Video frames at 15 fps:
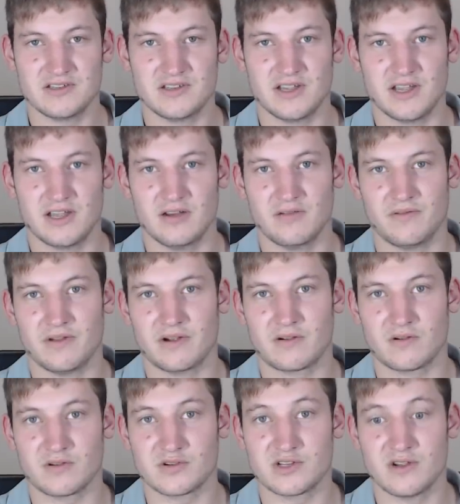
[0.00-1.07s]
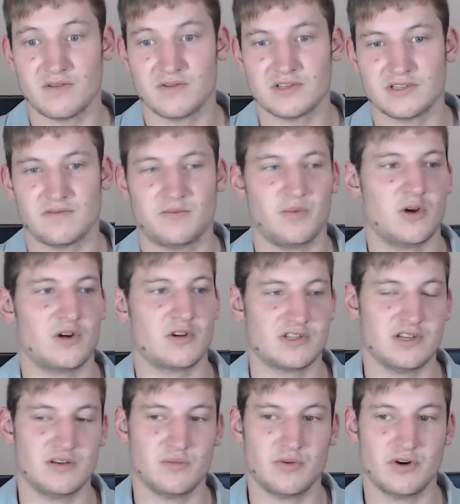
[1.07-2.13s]
the head of the Conservative
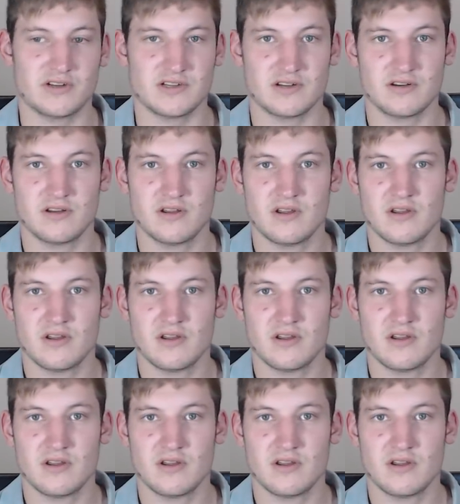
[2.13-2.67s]
Party in Britain.